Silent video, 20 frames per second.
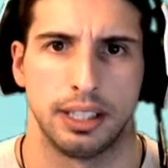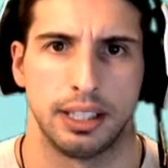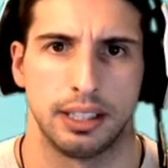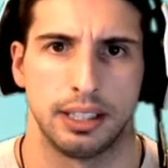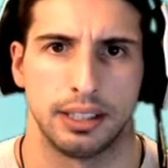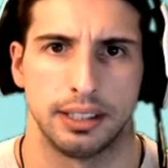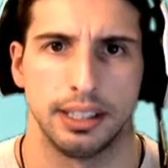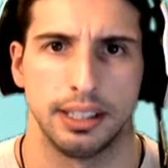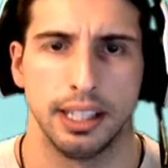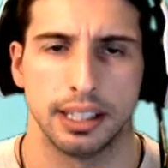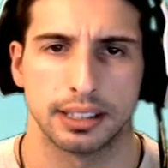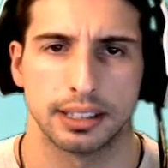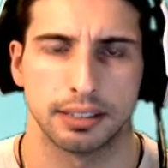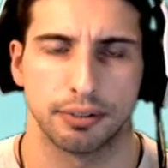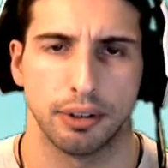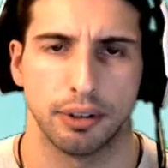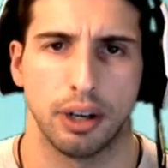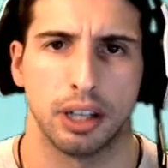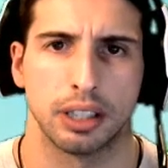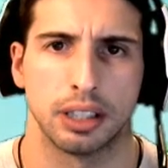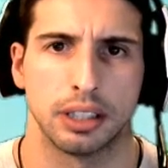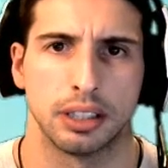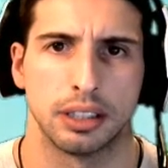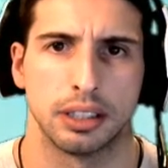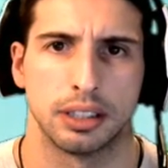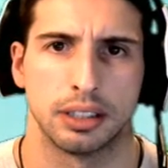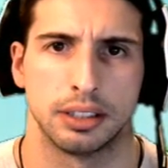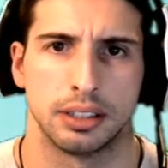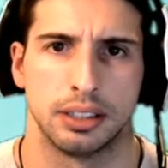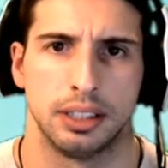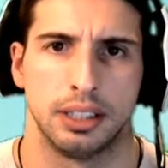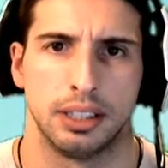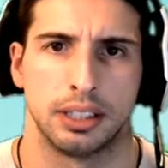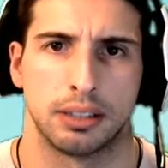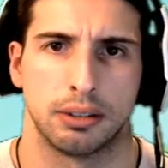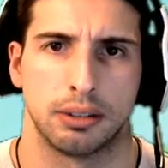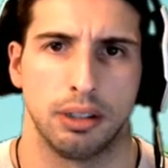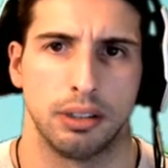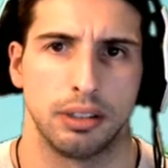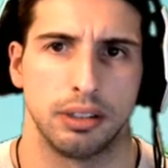Yeah, it's a frog.
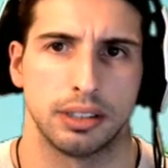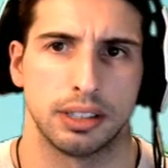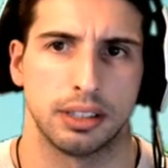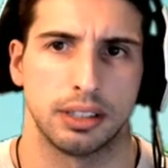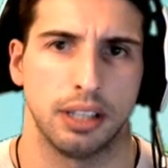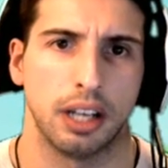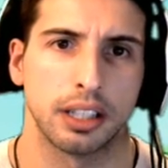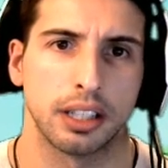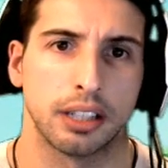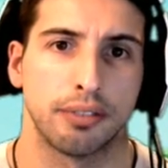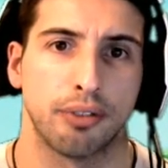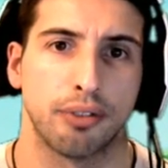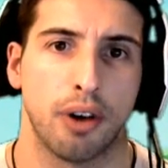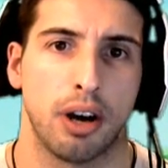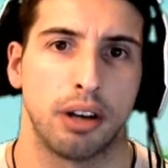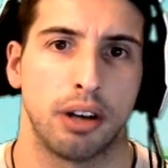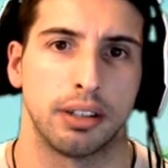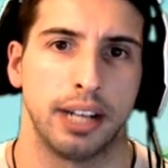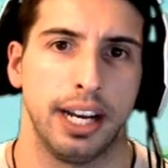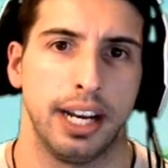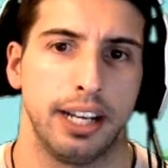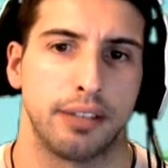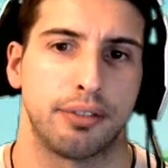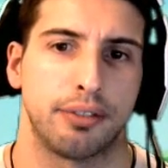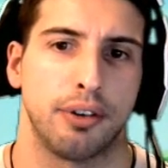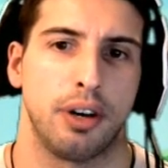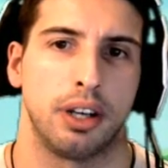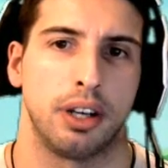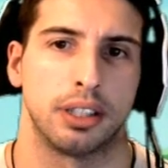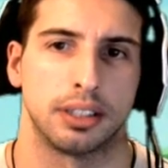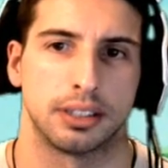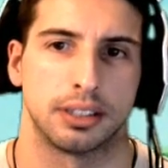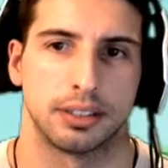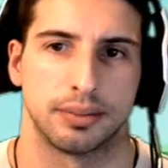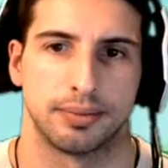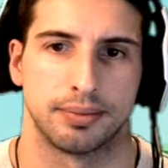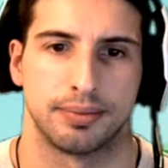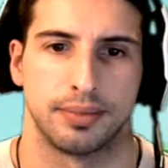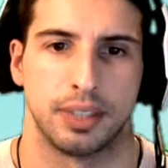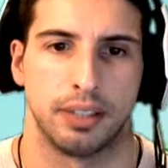Chrono, it's a talking frog. I hate frogs.
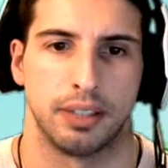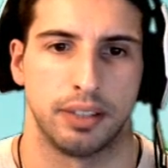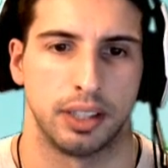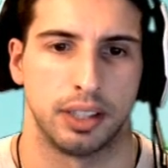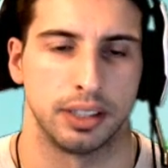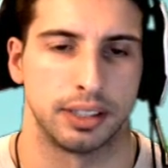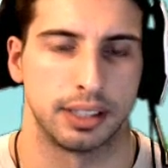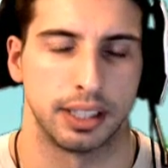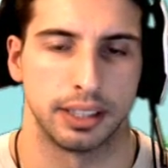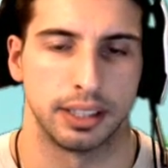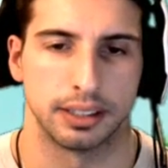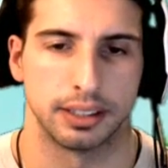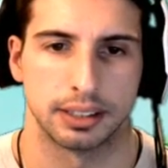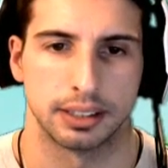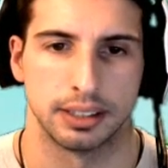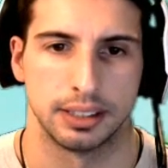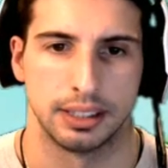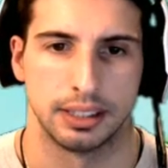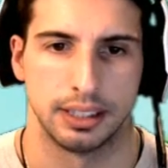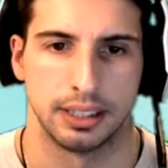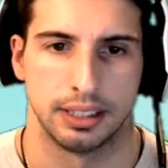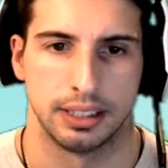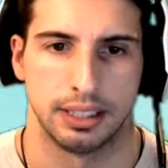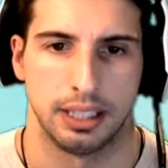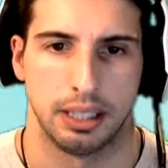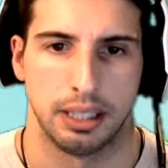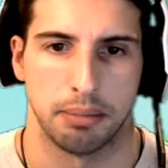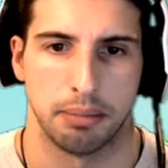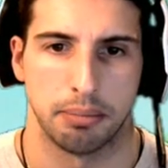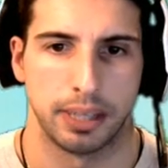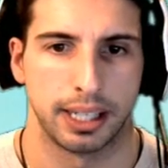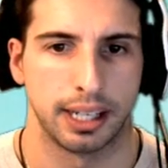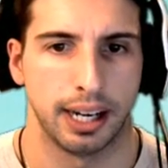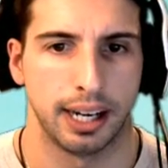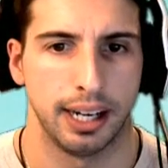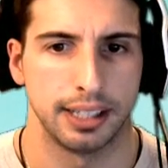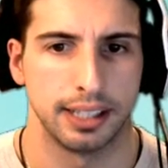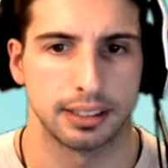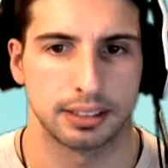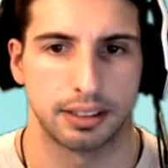Of all the things. My
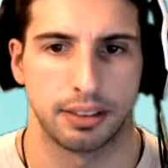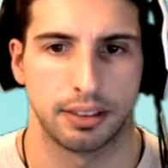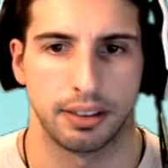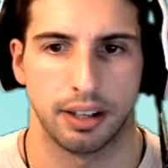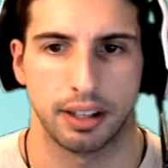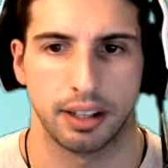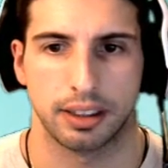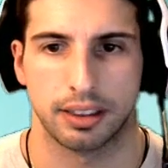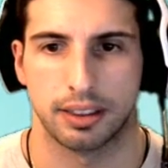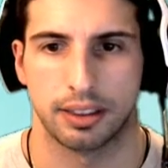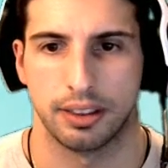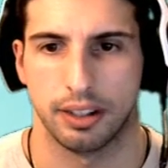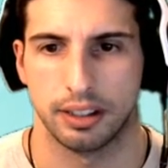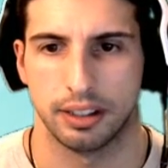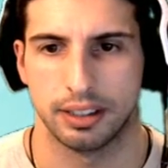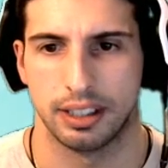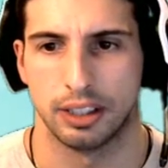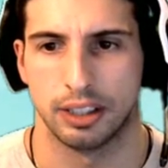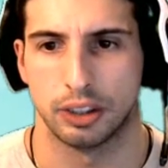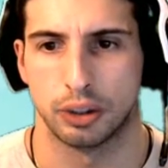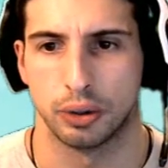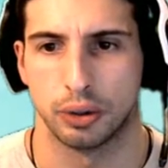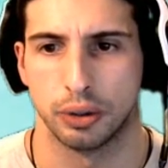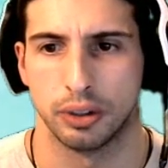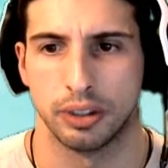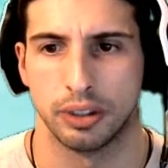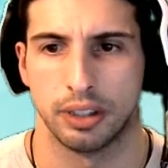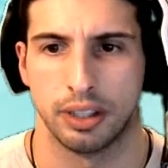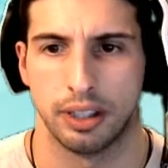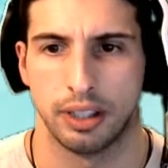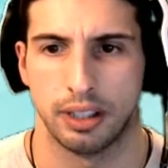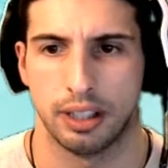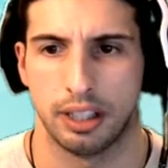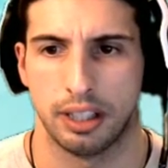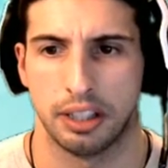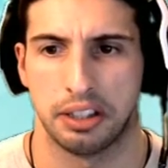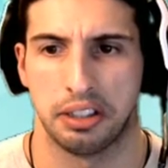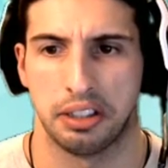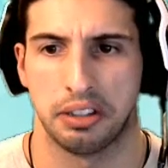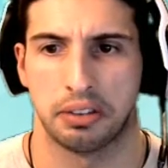guise doth not incur
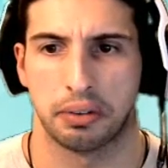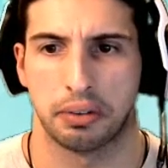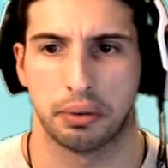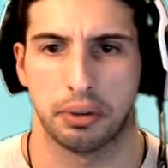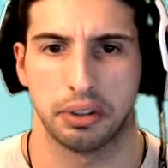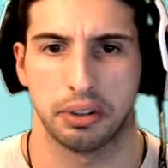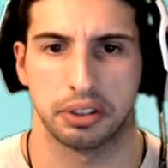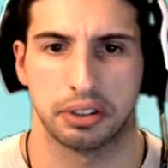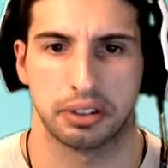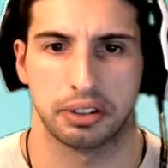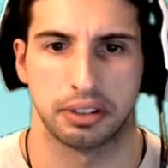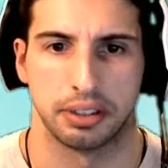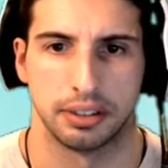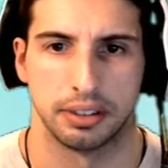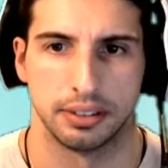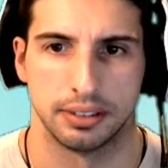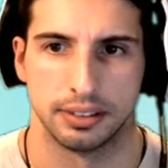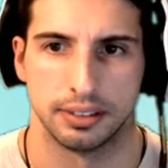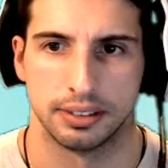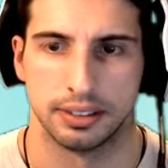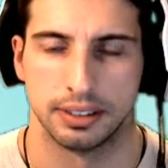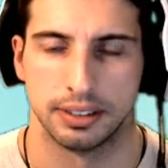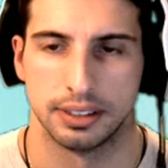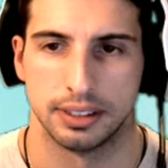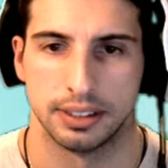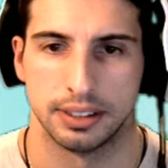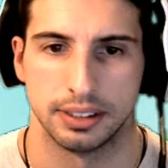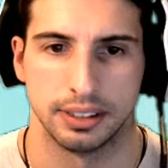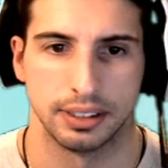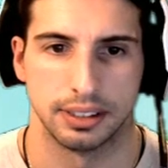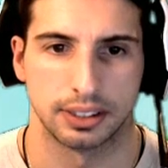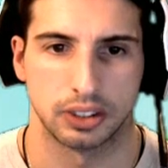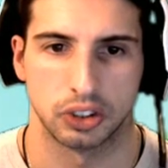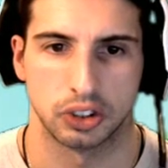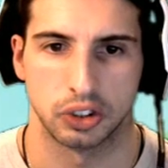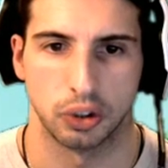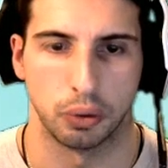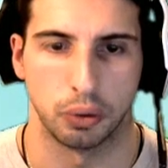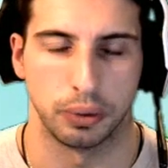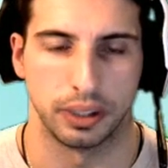the thrust. This is
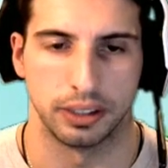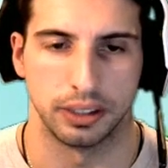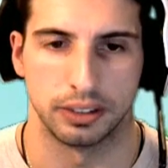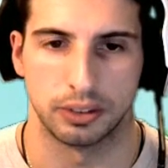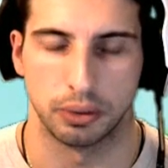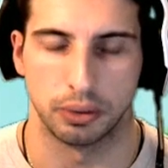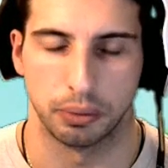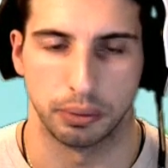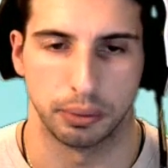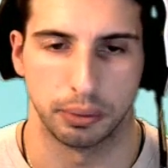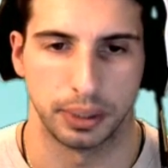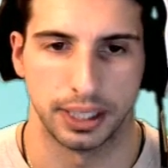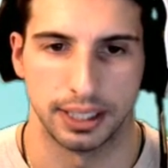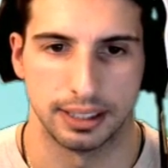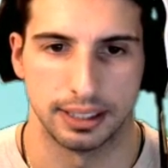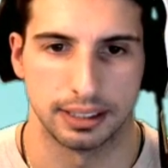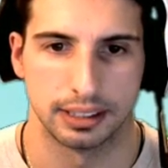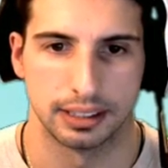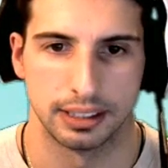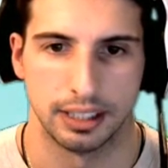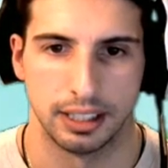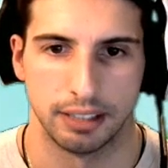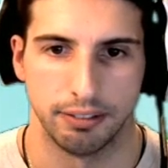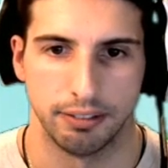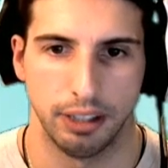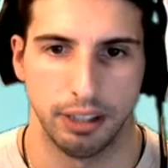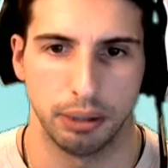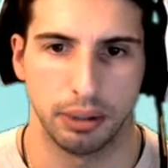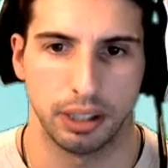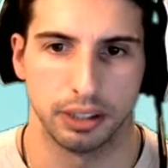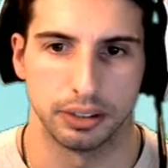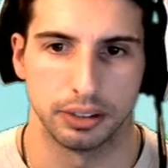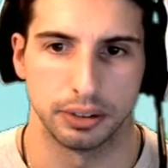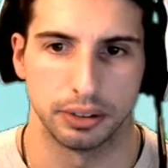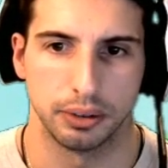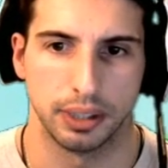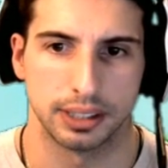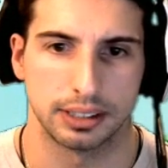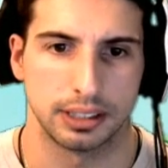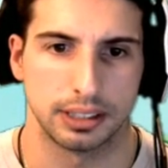so weird to read. Very well, do
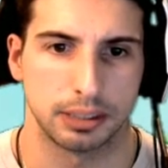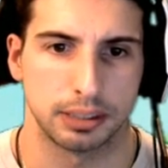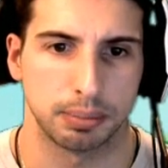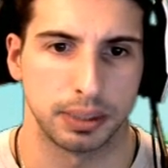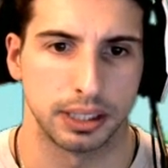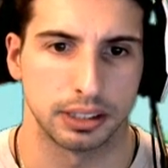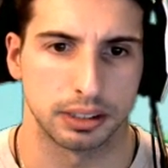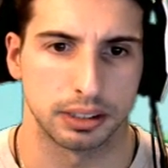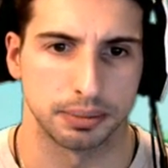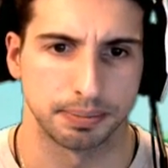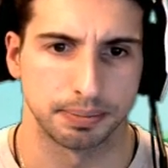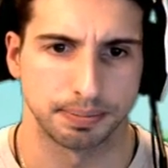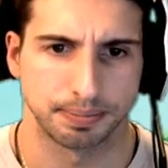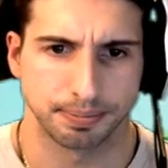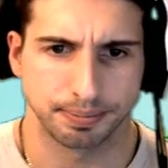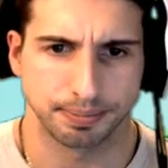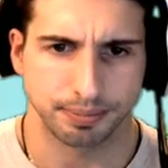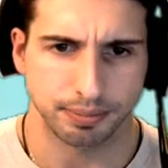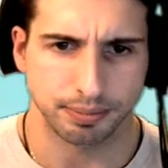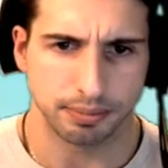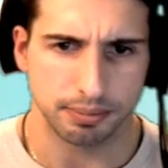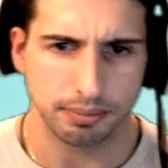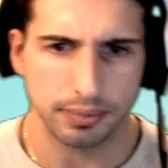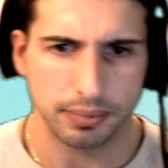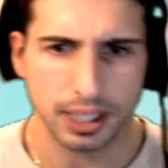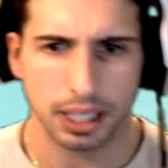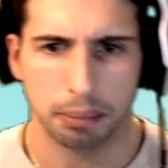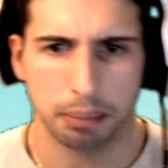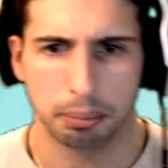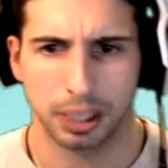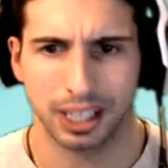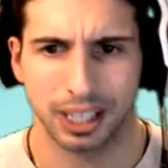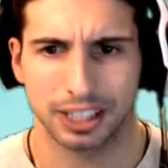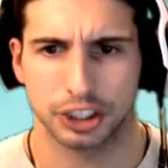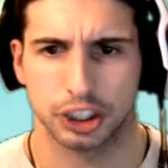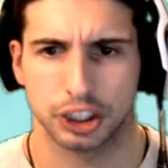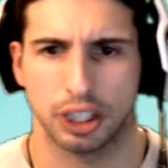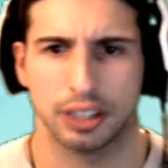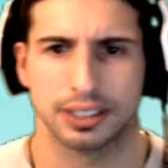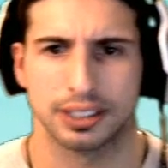as these please. But I
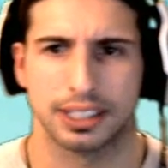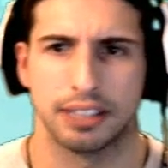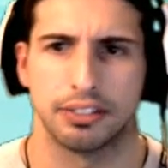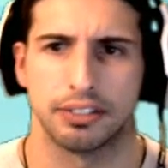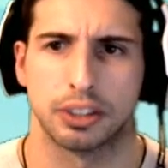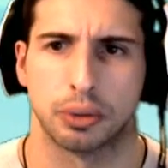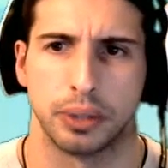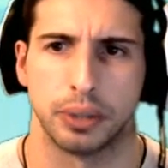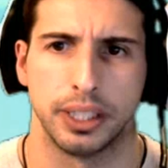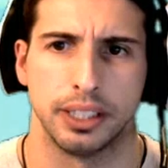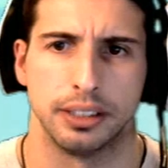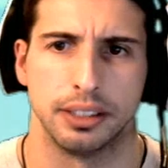shall save the queen.